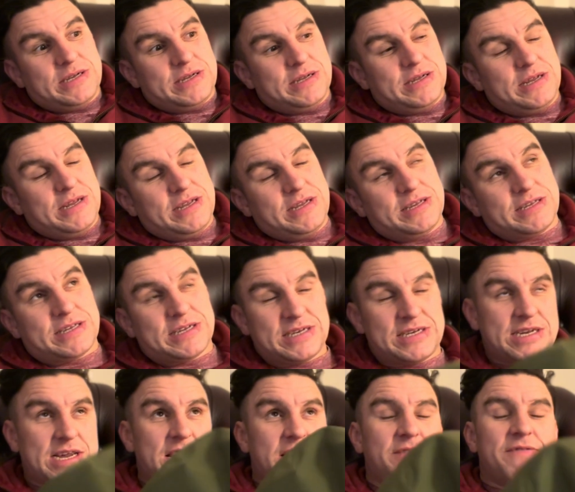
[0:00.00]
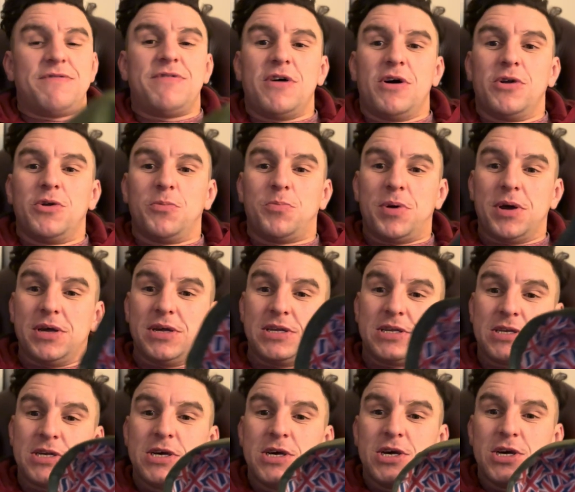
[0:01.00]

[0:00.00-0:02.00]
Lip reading: It's the second final piece.